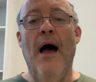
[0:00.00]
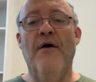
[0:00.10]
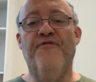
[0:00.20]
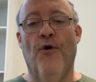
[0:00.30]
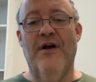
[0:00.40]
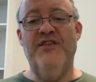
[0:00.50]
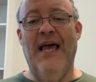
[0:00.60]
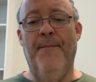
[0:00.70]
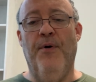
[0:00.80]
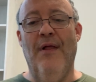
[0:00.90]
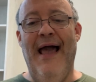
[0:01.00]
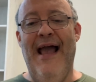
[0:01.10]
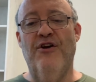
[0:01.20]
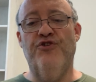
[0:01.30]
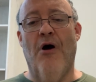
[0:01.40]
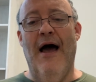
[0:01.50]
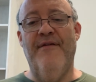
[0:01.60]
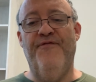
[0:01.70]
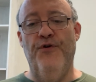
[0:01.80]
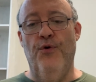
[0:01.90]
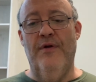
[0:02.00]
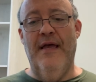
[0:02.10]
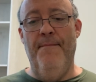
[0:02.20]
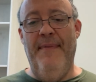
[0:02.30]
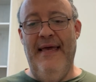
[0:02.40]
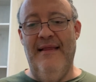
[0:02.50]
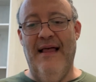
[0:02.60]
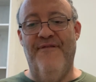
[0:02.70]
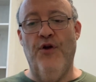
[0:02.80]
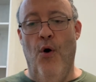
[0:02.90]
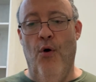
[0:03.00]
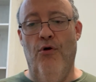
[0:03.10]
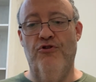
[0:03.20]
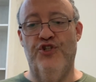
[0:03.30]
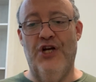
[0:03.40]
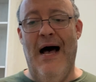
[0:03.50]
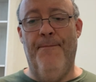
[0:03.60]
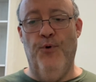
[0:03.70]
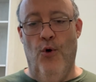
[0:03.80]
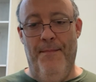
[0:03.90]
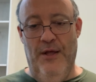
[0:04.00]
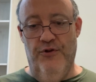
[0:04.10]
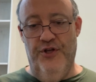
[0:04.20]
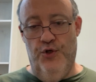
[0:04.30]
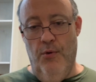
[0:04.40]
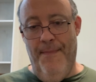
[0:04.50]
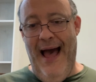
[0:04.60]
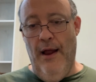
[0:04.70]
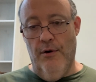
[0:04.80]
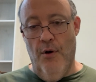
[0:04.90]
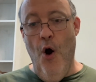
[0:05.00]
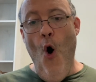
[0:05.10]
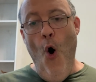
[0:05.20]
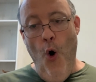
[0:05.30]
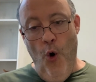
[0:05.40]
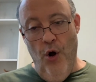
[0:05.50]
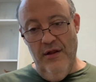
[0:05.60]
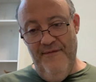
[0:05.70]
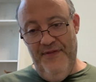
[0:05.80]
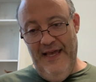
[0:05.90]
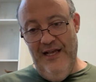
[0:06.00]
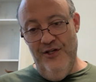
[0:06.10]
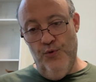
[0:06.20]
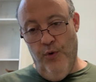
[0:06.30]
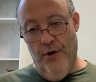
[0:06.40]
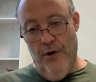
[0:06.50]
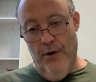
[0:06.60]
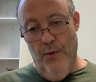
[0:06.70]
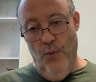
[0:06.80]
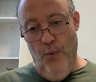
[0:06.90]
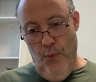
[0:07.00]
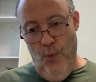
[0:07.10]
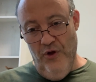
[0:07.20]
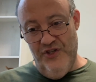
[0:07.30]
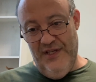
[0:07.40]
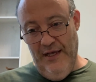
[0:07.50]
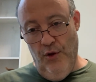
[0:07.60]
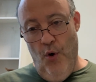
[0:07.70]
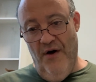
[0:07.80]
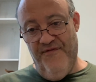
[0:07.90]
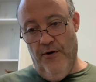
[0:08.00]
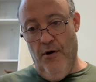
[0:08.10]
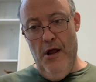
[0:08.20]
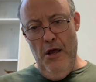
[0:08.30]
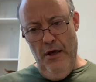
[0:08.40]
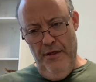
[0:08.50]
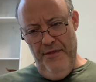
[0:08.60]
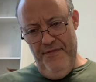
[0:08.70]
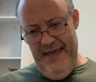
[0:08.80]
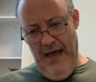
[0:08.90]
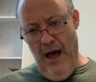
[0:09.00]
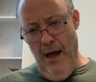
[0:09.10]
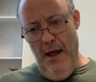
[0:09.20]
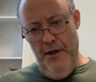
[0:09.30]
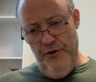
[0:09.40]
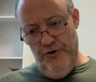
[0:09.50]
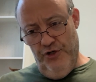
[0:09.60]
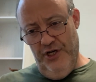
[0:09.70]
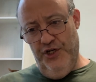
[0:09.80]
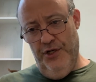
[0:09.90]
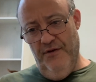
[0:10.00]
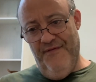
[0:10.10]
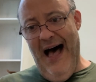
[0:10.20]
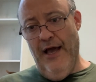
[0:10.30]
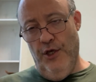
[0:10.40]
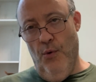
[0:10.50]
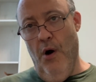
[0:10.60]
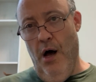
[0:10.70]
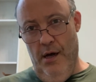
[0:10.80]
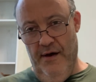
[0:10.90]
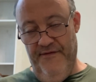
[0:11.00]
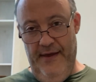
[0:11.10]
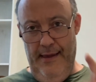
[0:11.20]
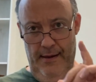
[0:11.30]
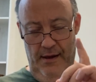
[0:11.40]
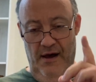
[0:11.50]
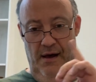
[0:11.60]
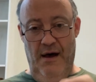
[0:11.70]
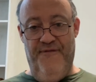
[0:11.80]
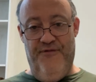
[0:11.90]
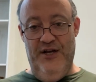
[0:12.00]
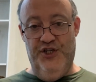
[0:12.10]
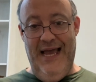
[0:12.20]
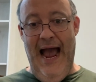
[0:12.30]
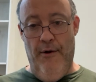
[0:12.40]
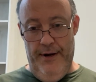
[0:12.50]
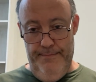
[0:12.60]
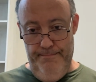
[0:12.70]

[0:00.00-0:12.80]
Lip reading: For example, air-dried food can be left whole, chopped, or milled into a powder. All of these will still offer the nutritional value of a fresh carrot.